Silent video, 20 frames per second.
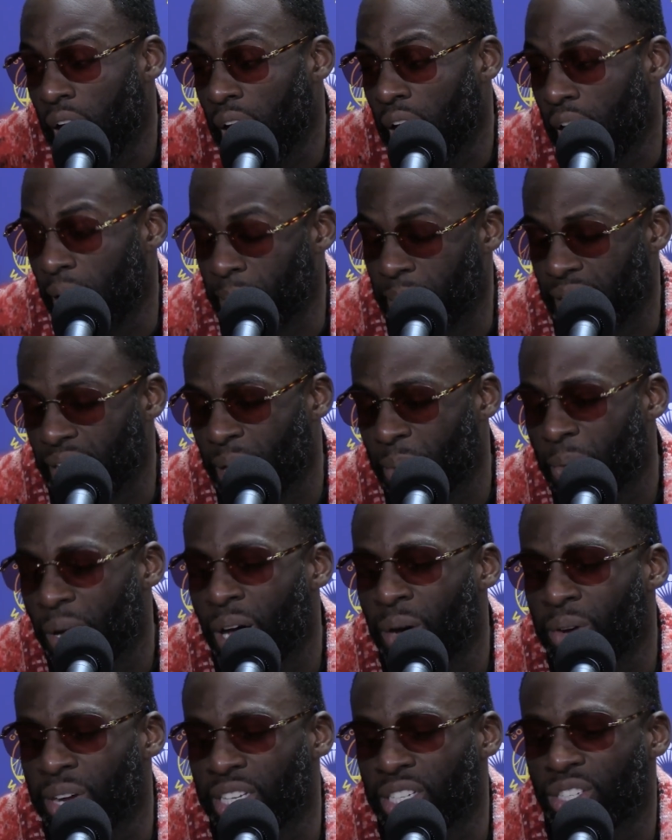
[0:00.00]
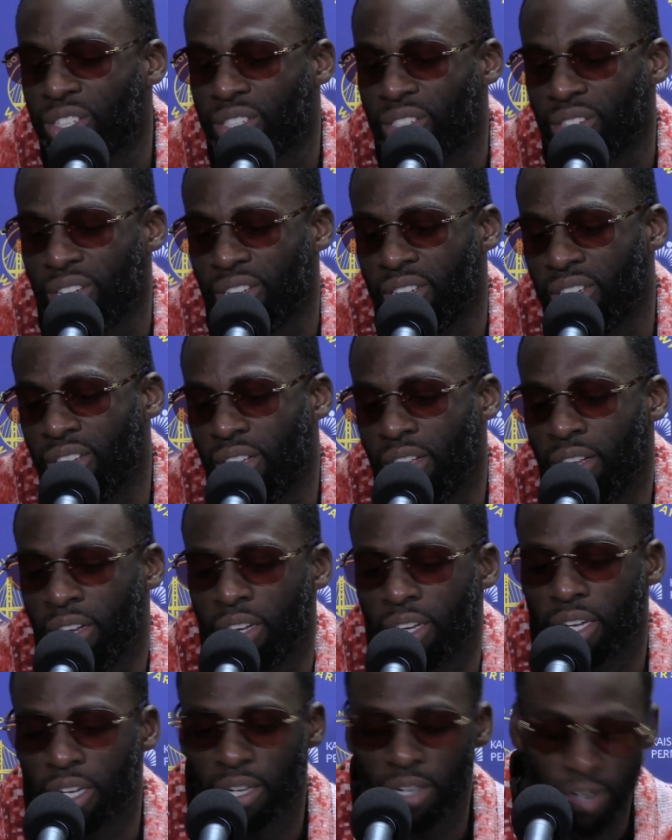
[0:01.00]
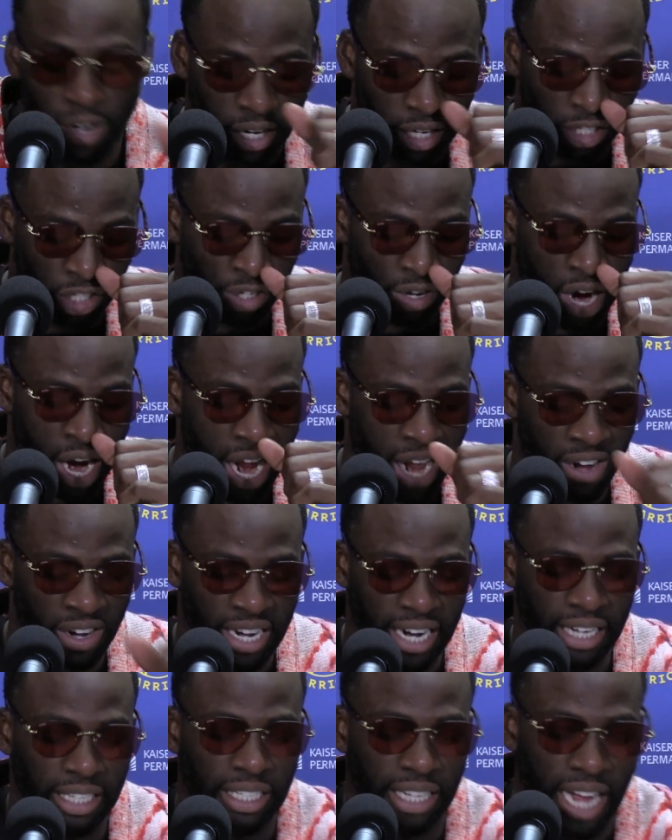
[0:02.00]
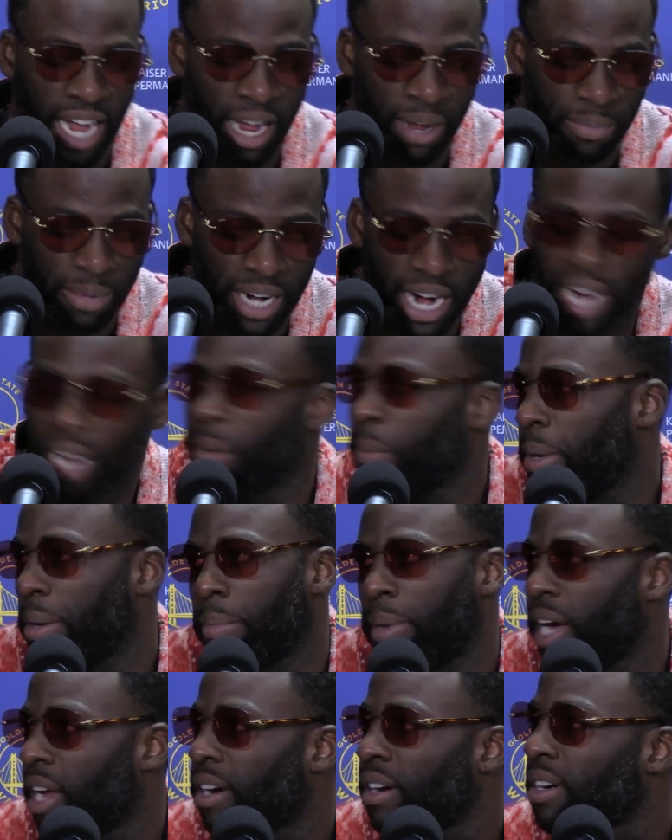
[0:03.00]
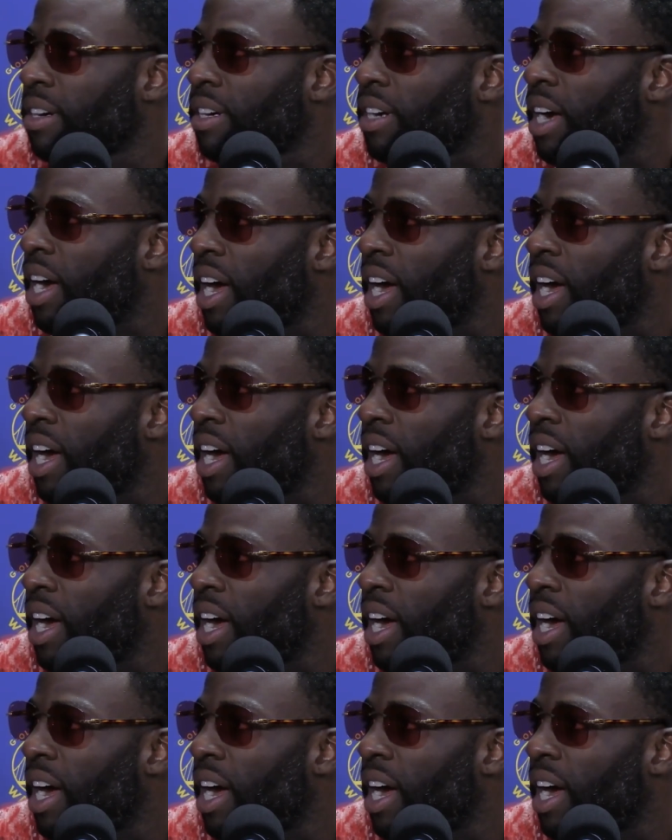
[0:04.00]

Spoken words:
I mean, I'm always going to try on that side, but I can be better.